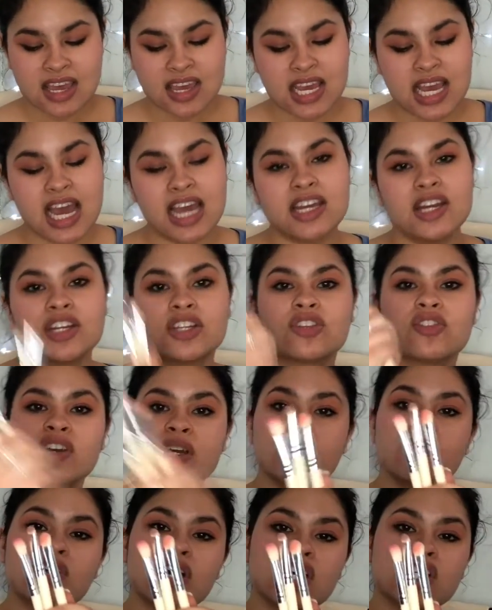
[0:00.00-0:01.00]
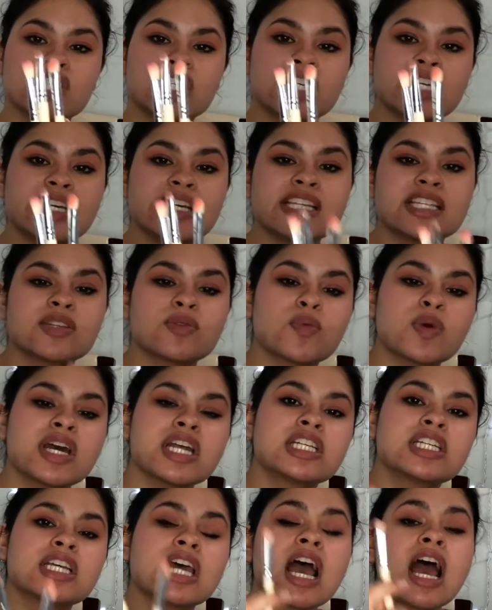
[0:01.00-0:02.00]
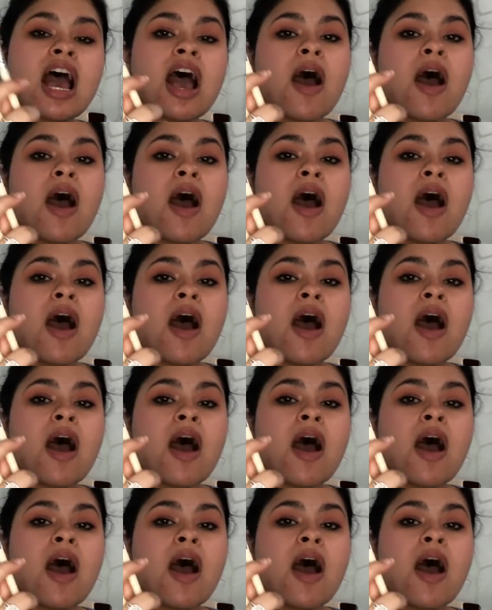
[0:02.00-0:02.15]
You got your 3 brushes, which